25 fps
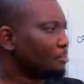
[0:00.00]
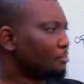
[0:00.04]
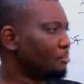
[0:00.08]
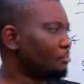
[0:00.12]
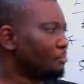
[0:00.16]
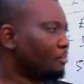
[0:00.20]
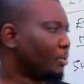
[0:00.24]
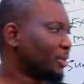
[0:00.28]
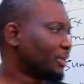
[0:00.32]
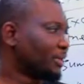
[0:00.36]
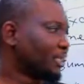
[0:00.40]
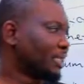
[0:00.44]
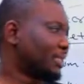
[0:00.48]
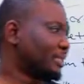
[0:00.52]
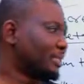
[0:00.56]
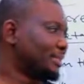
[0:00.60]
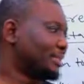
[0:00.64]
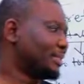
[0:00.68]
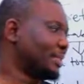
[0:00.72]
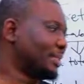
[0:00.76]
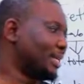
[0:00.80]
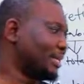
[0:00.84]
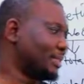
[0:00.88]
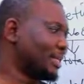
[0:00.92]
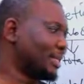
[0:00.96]
But in
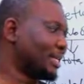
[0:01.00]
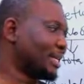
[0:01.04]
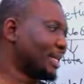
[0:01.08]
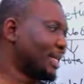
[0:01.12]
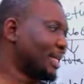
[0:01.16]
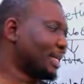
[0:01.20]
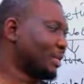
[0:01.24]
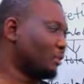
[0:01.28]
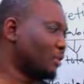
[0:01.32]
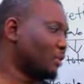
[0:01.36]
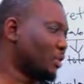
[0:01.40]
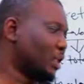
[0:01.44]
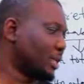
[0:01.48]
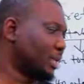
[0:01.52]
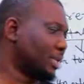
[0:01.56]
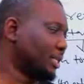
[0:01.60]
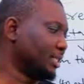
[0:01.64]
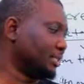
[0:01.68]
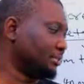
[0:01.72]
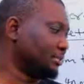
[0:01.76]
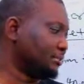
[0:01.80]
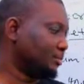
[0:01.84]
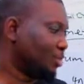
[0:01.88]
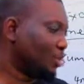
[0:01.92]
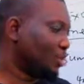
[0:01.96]
certain kind of
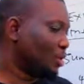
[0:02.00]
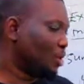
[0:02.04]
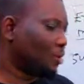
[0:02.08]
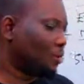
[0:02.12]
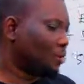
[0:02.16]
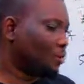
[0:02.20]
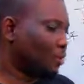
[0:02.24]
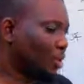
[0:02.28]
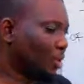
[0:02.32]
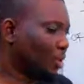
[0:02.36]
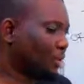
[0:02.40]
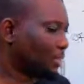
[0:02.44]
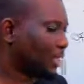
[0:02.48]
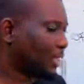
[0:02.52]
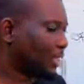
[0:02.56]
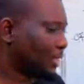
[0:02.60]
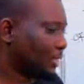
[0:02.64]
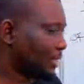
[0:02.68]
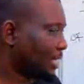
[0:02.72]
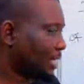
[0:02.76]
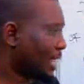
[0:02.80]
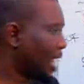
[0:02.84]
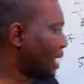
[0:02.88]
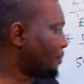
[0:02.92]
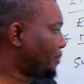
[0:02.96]
organism, once
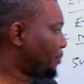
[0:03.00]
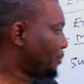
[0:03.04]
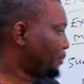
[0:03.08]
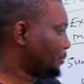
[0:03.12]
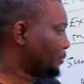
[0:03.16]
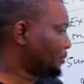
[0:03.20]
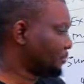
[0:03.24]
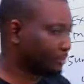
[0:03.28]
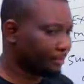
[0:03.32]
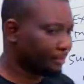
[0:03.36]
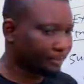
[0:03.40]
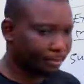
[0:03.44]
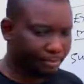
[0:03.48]
this happens,